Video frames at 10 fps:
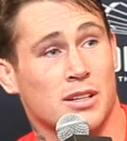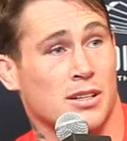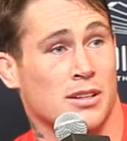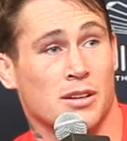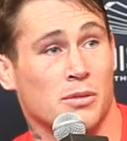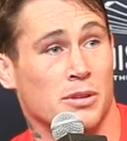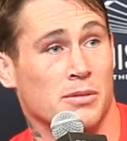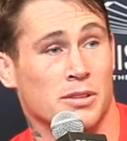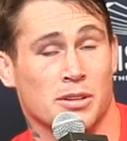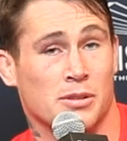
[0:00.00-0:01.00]
You know
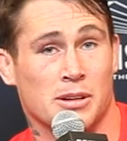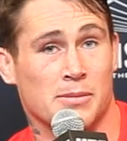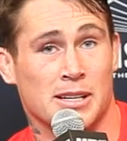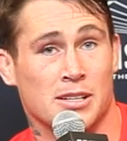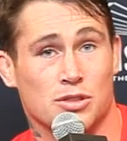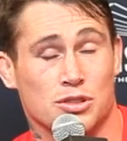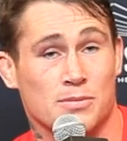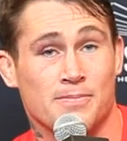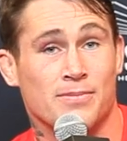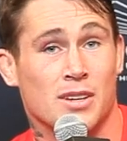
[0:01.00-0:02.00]
what I mean?
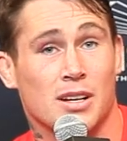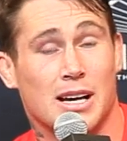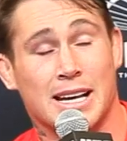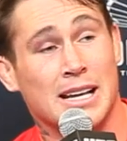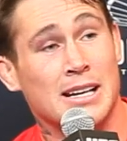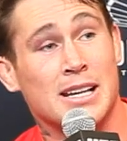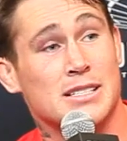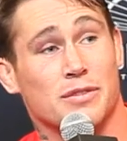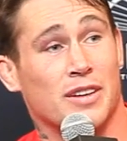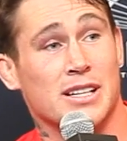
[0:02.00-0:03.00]
I get in there
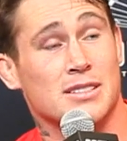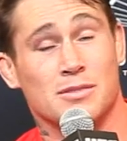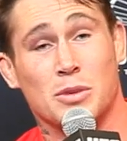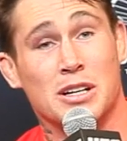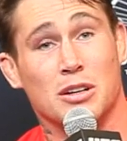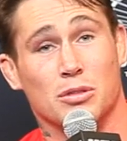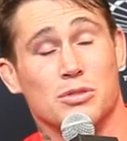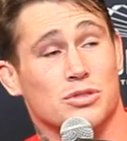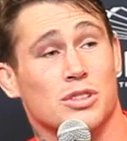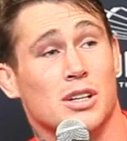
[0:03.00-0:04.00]
to fight and win or
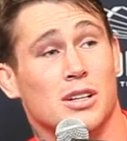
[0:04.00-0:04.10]
lose.